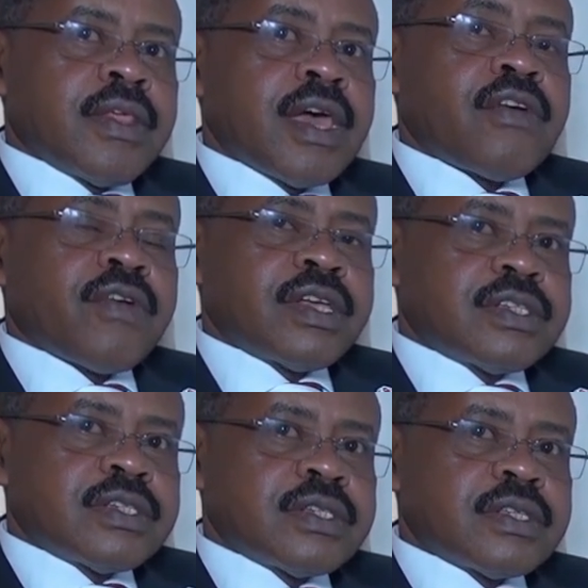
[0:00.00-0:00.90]
Their
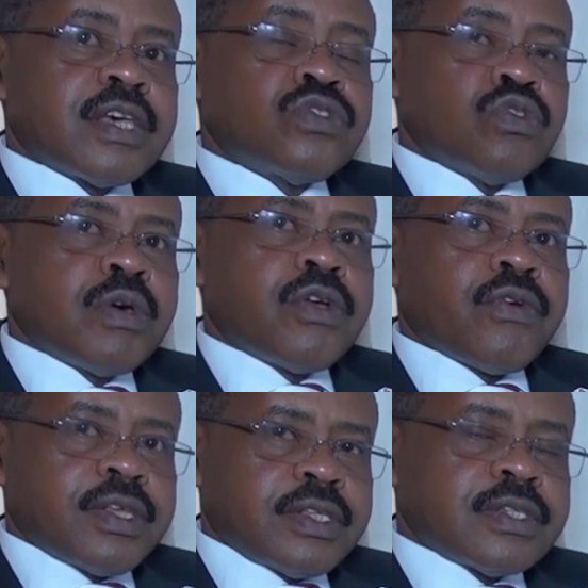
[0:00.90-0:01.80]
rights, their
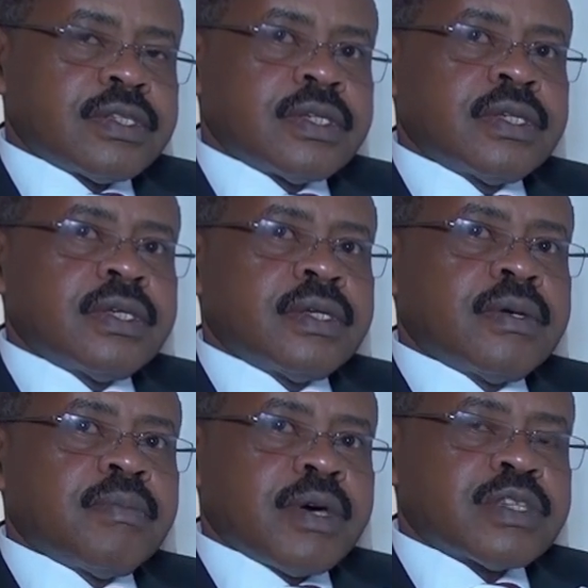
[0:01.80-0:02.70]
human rights
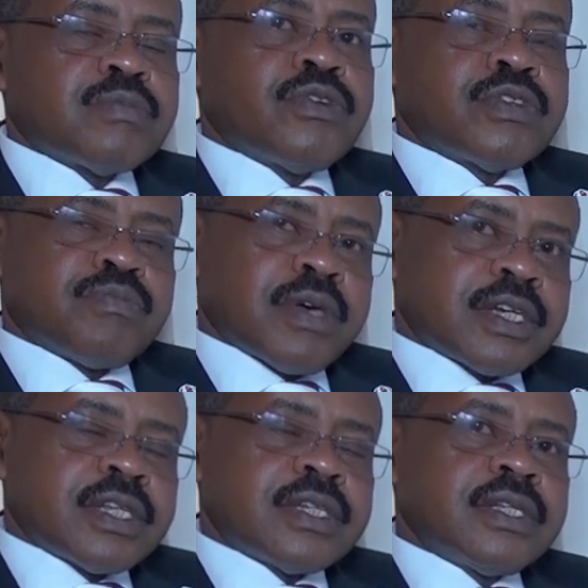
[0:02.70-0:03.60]
must be
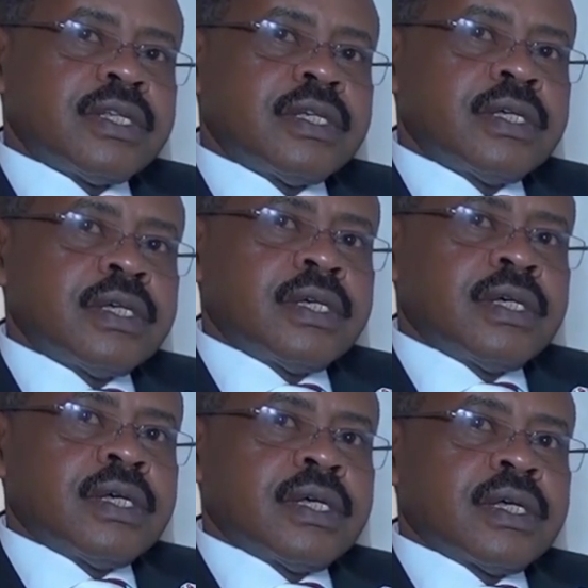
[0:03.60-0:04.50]
respected.
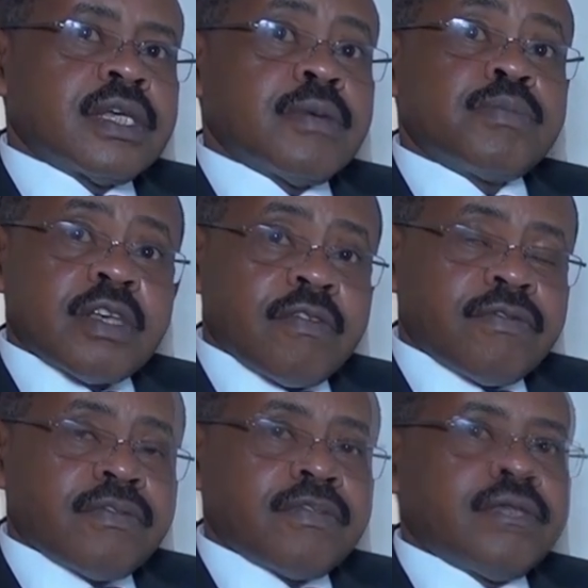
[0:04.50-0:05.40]
Keep
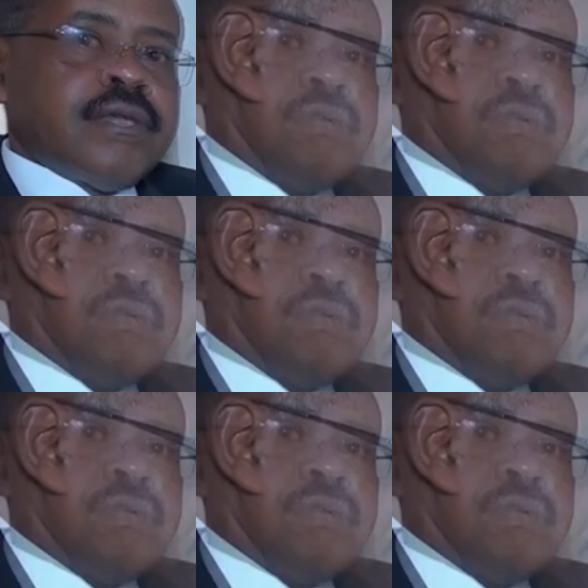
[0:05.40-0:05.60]
safe,